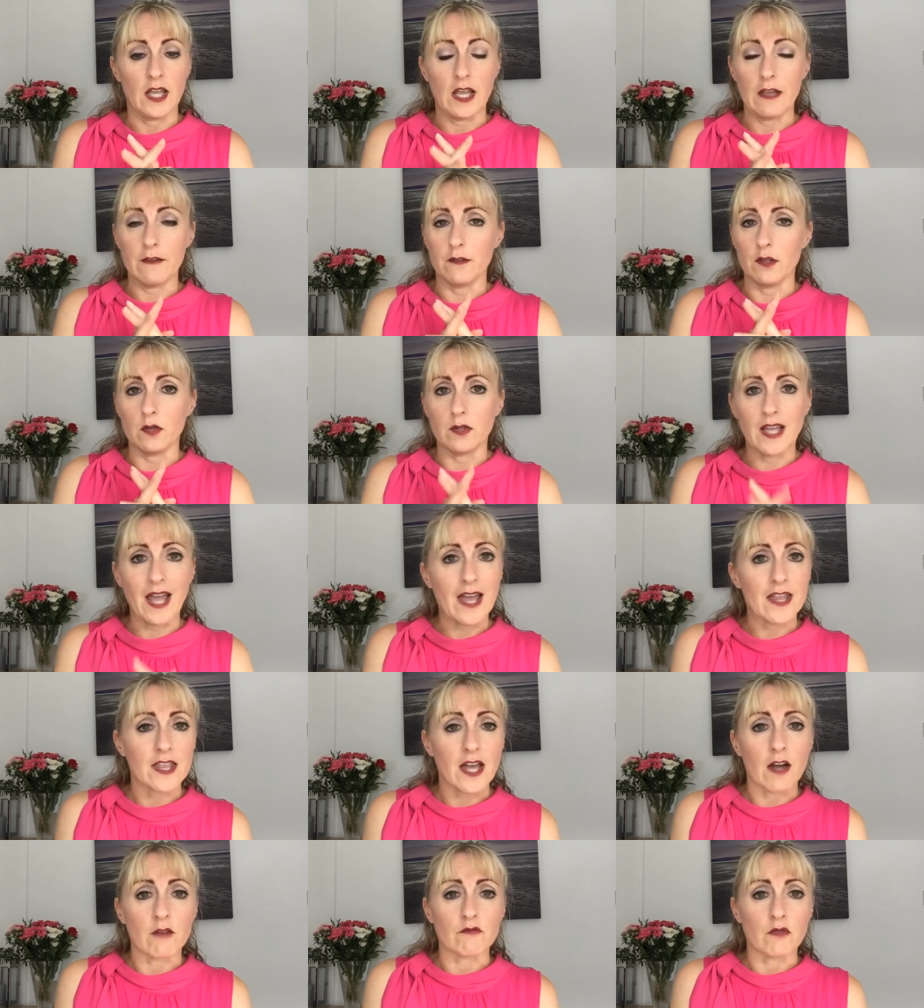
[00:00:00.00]
you get
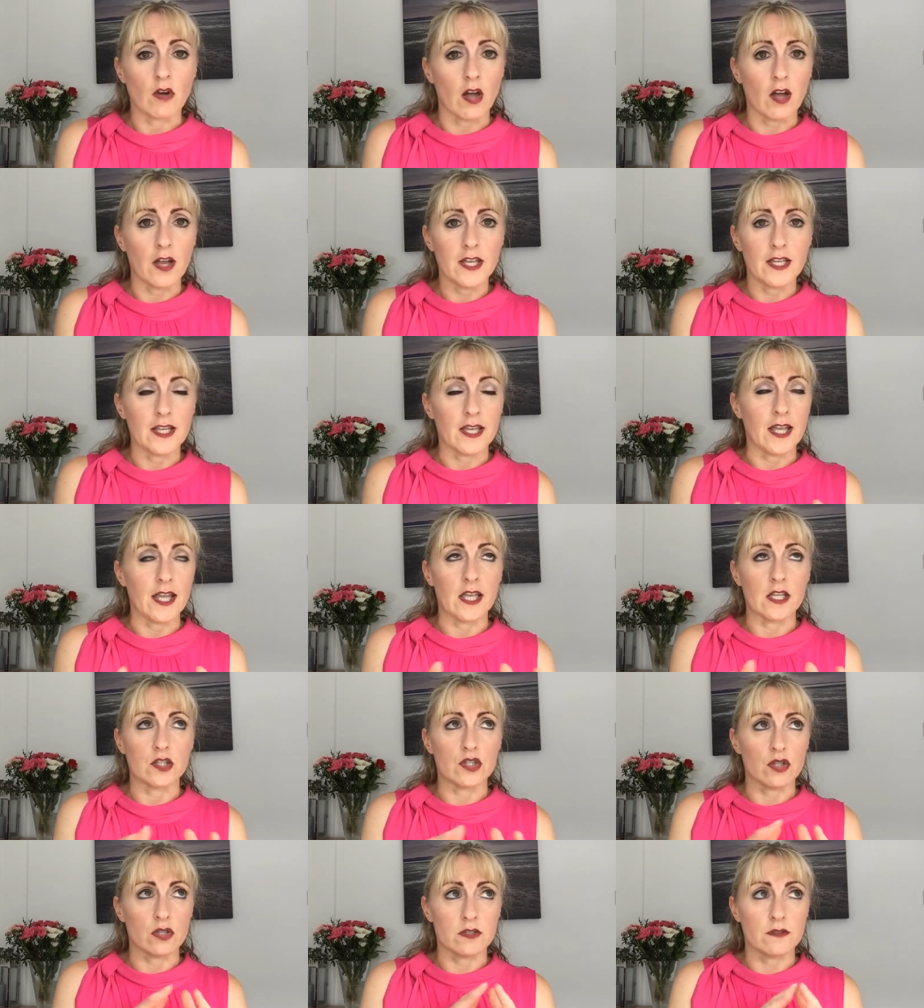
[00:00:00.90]
that right, it
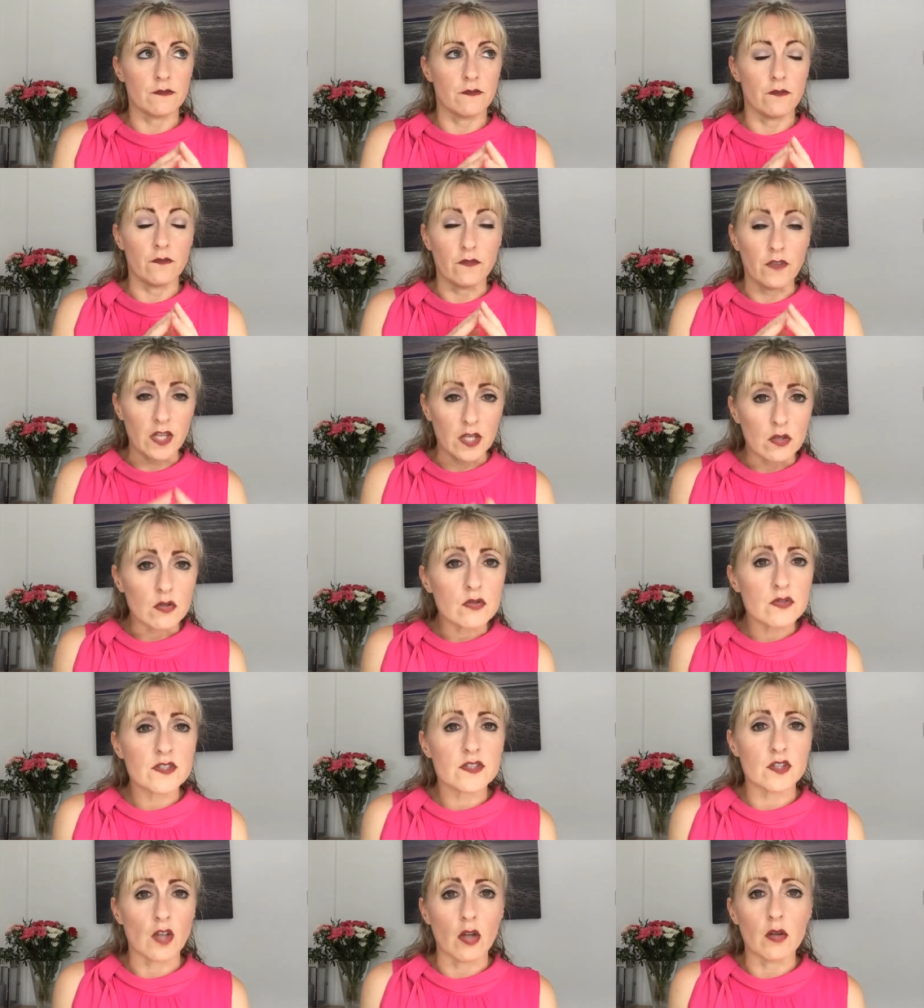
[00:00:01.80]
just feels
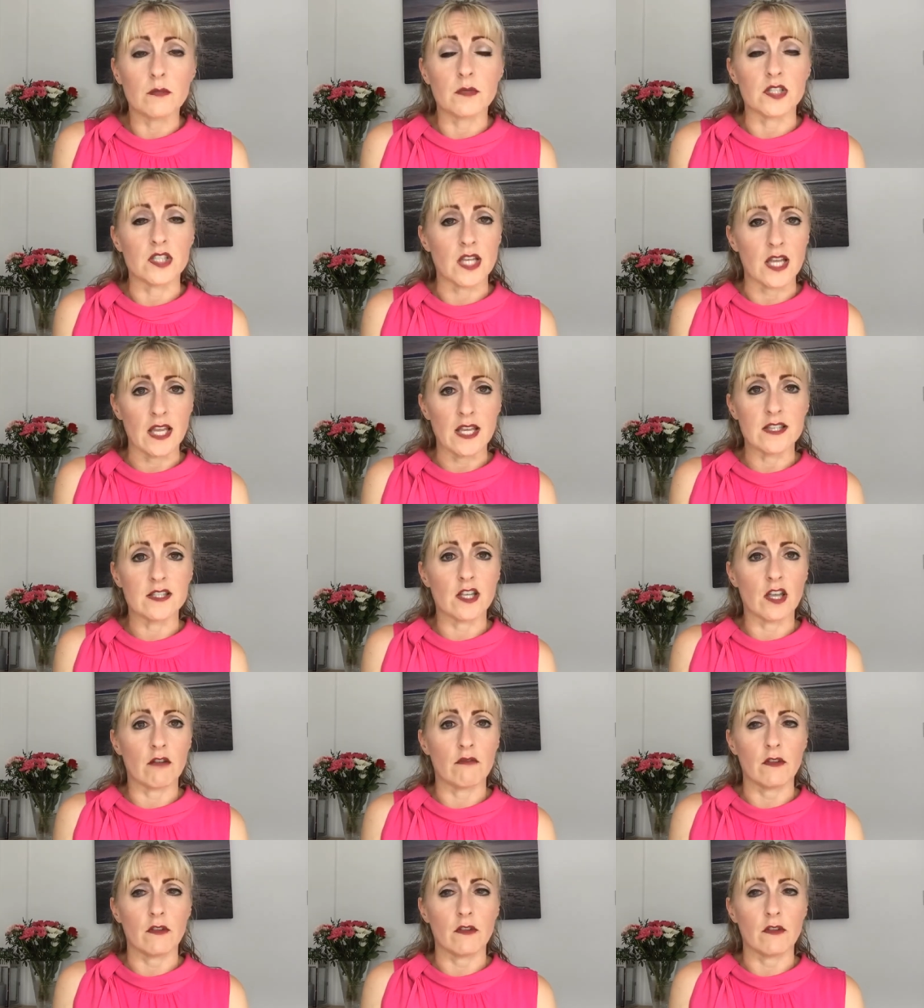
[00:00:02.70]
so much easier.